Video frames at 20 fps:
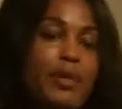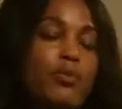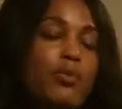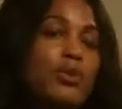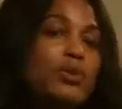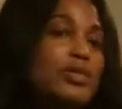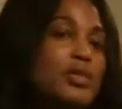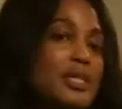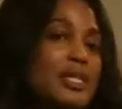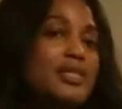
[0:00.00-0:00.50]
and
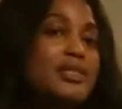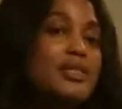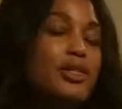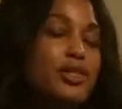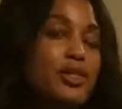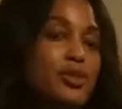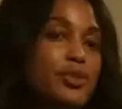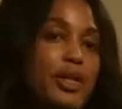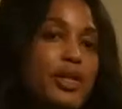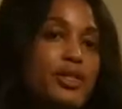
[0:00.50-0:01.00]
we'll see
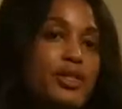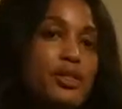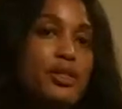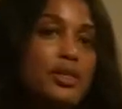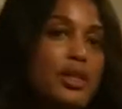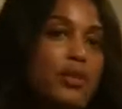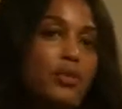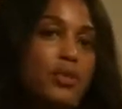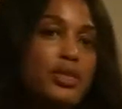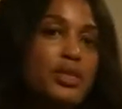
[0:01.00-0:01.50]

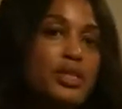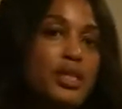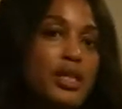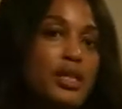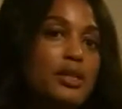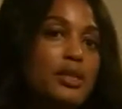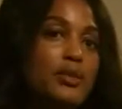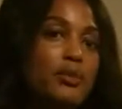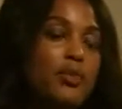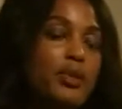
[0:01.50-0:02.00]
situations that we're
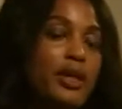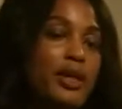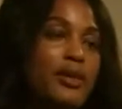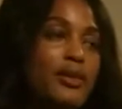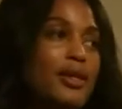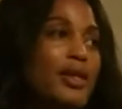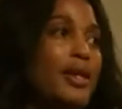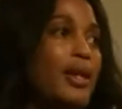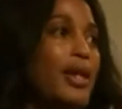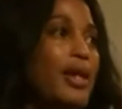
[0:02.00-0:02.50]
dealing with
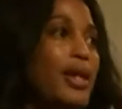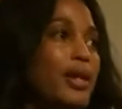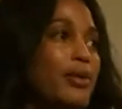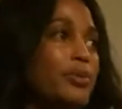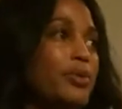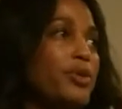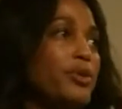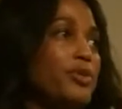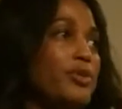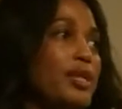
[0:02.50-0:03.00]

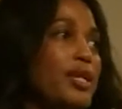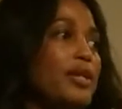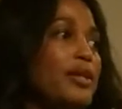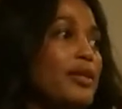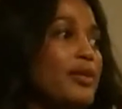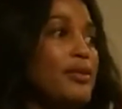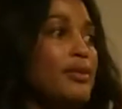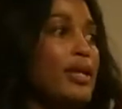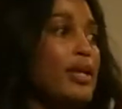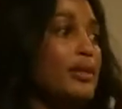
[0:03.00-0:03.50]
and we're
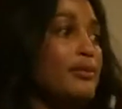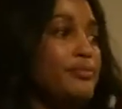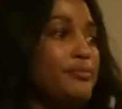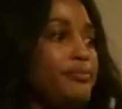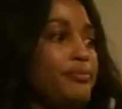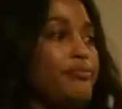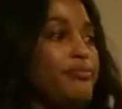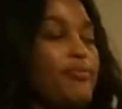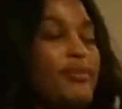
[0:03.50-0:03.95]
thinking that,